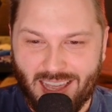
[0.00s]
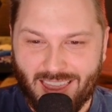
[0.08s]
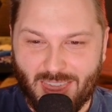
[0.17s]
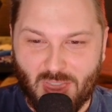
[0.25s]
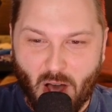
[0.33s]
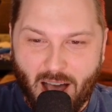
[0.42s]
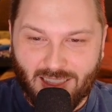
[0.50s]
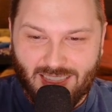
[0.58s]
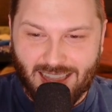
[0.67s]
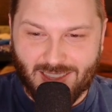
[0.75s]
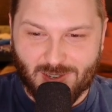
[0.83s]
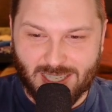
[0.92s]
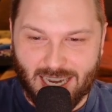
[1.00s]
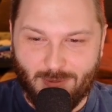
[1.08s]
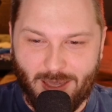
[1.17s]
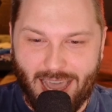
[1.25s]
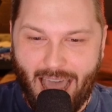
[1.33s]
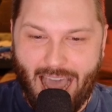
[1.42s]
thought that there's going to
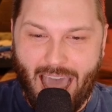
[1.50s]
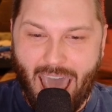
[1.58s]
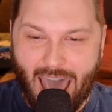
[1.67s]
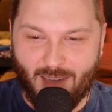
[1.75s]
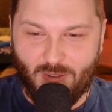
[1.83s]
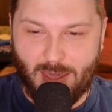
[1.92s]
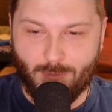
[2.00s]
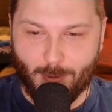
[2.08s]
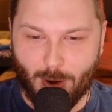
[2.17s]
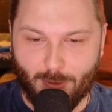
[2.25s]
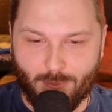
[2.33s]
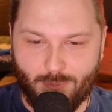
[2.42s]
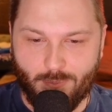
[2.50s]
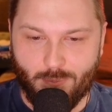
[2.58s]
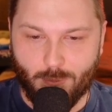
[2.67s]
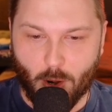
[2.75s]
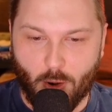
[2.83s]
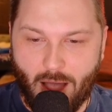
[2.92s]
be a heavy
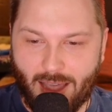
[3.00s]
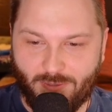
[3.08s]
Murai